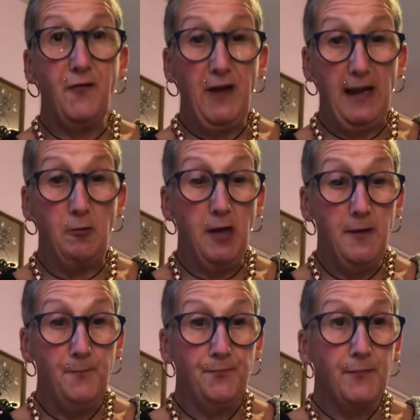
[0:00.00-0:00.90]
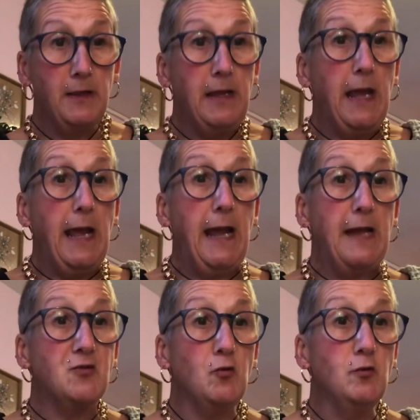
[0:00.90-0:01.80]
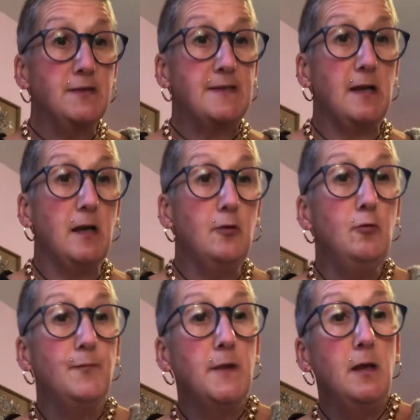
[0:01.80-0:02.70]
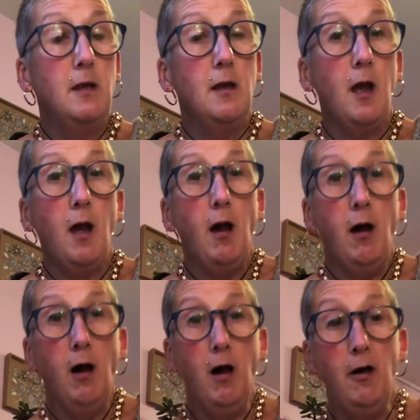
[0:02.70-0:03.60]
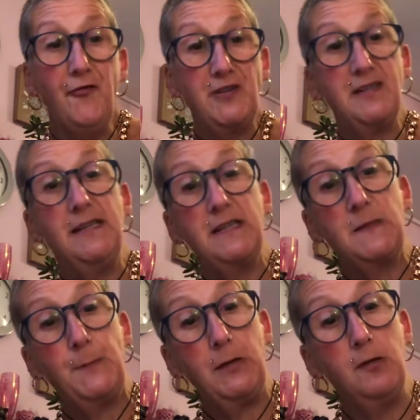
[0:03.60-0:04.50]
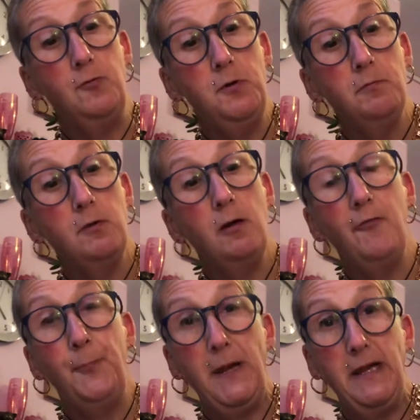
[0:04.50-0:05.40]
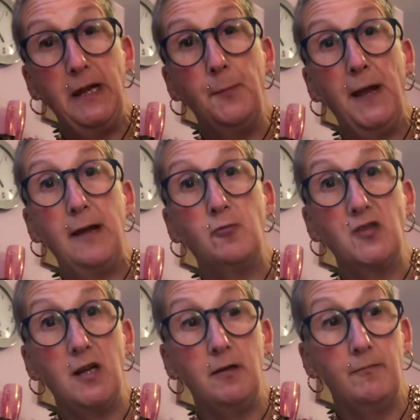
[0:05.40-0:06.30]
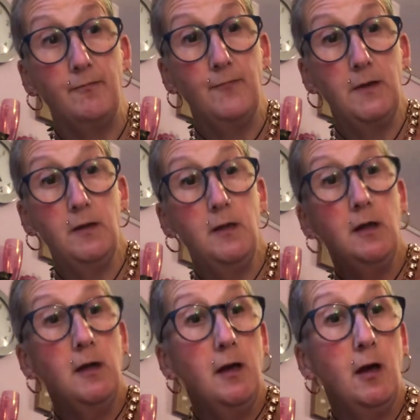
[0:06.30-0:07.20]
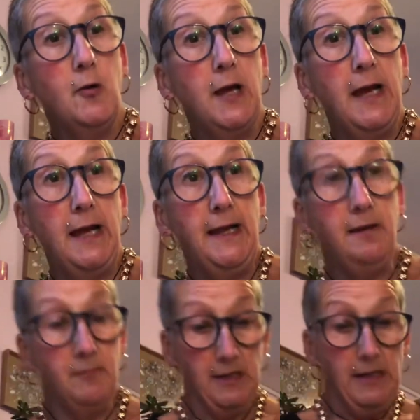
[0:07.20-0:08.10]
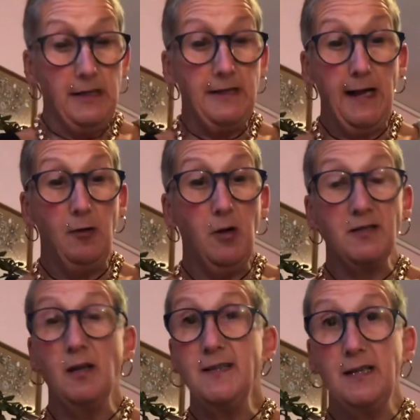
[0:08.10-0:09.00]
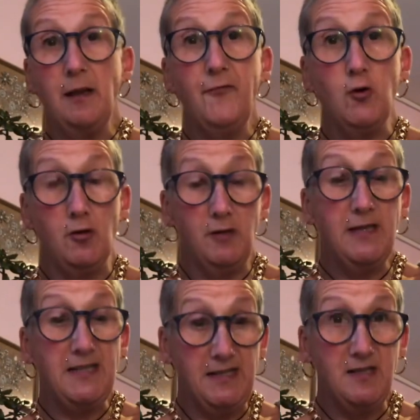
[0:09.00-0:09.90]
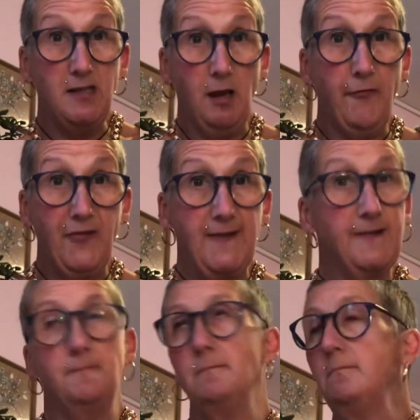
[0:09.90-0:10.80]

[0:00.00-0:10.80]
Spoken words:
flour and also half a teaspoon of baking powder. Okay, now as I said, this is Dove's